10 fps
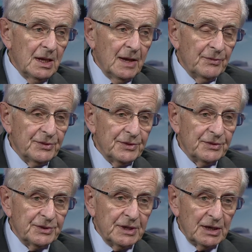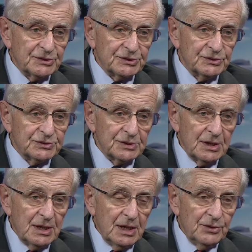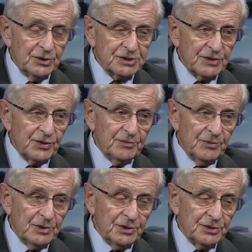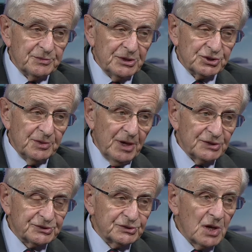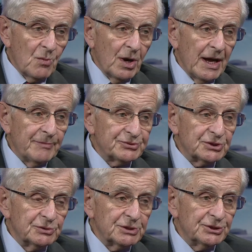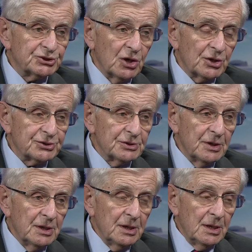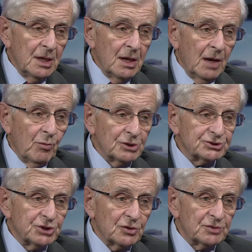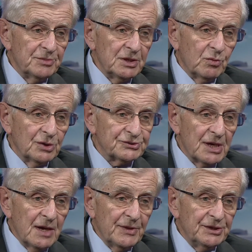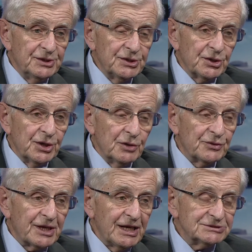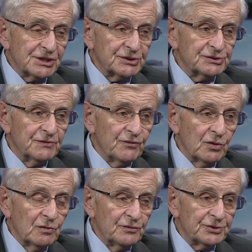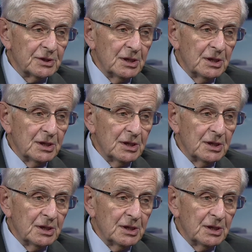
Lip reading: And the youngsters, not to mention the masters, were absolutely shocked. And what shocked me was they didn't know the characters involved.